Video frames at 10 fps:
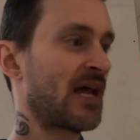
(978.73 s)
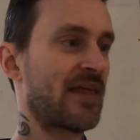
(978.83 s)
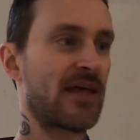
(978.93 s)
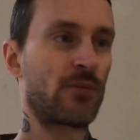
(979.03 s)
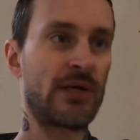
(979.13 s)

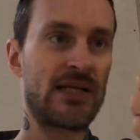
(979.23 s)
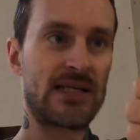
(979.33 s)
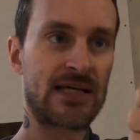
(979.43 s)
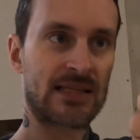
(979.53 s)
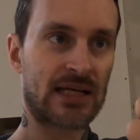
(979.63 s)
And then we need
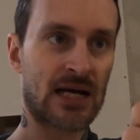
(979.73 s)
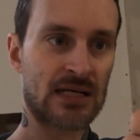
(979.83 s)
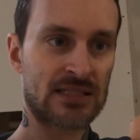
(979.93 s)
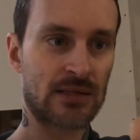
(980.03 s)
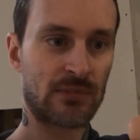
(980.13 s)
to get the
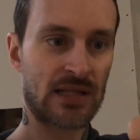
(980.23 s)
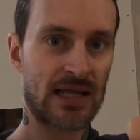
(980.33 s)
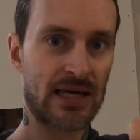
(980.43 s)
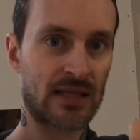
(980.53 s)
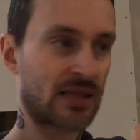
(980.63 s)
custom
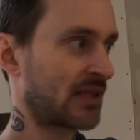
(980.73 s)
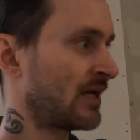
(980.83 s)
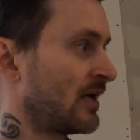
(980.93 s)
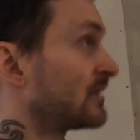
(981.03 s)
length